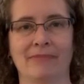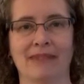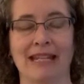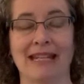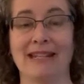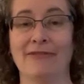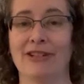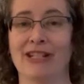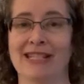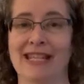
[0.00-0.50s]

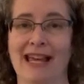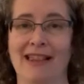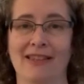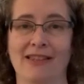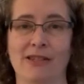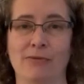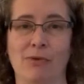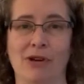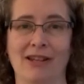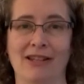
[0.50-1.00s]
Even tell
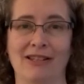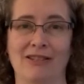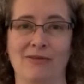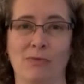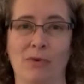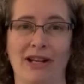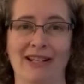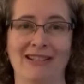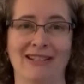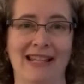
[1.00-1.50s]
us what
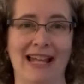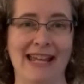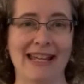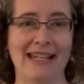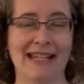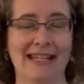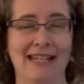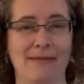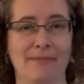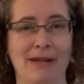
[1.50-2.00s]
you
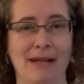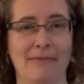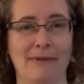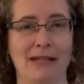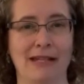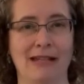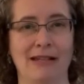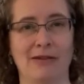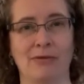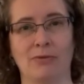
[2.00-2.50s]
like and
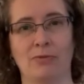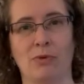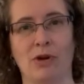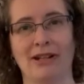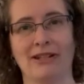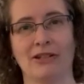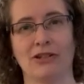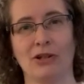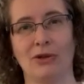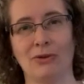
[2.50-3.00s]
maybe
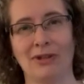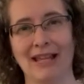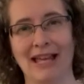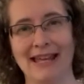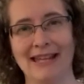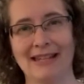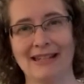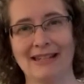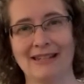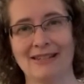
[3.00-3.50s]
what you don't
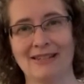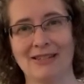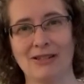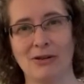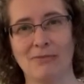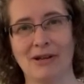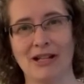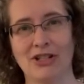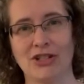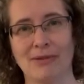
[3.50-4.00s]
like
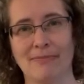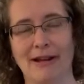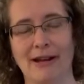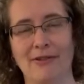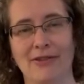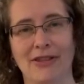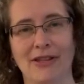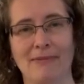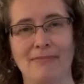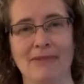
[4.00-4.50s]
so much
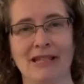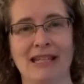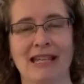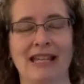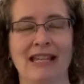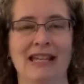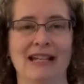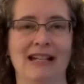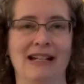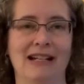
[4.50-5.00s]
about them.
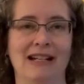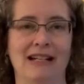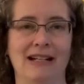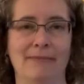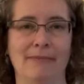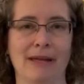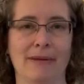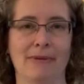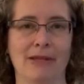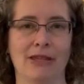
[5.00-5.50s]

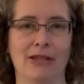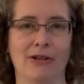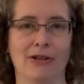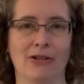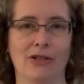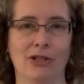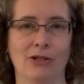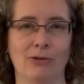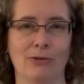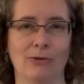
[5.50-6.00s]
Maybe they're
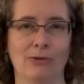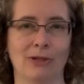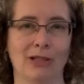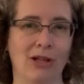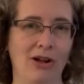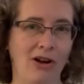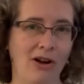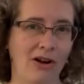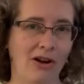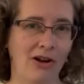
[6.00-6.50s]
too
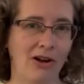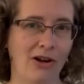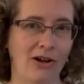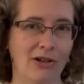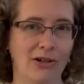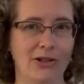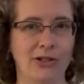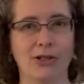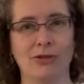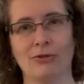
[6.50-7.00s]

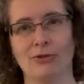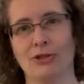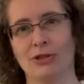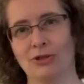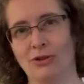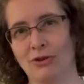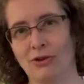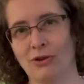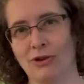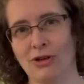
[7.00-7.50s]
long or too
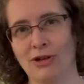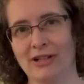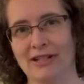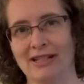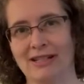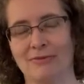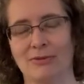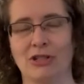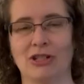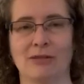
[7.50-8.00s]

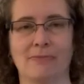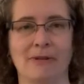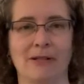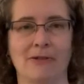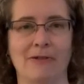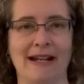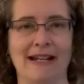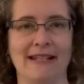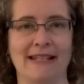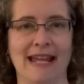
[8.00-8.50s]
short. It would just be
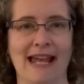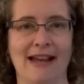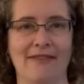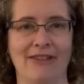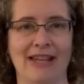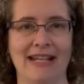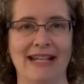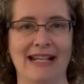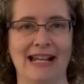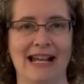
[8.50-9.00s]
great to have
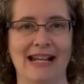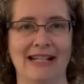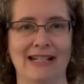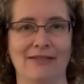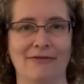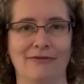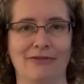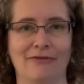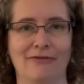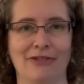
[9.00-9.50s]
any kind
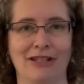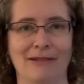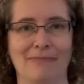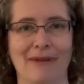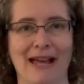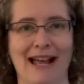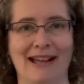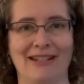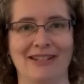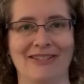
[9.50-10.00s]
of
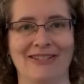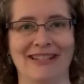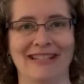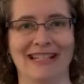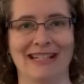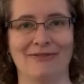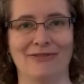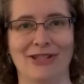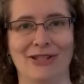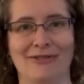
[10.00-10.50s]
feedback you can
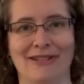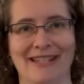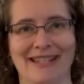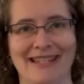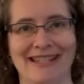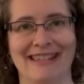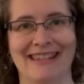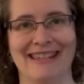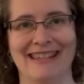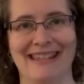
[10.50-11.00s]
give to us.